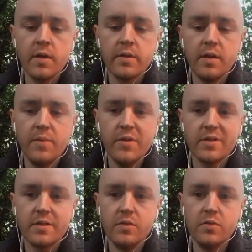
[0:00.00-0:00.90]
the
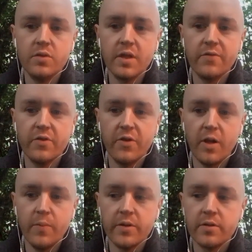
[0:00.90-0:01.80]
limits to
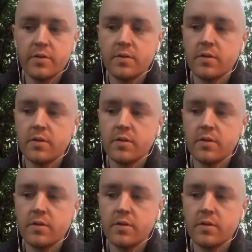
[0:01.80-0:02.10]
self-development,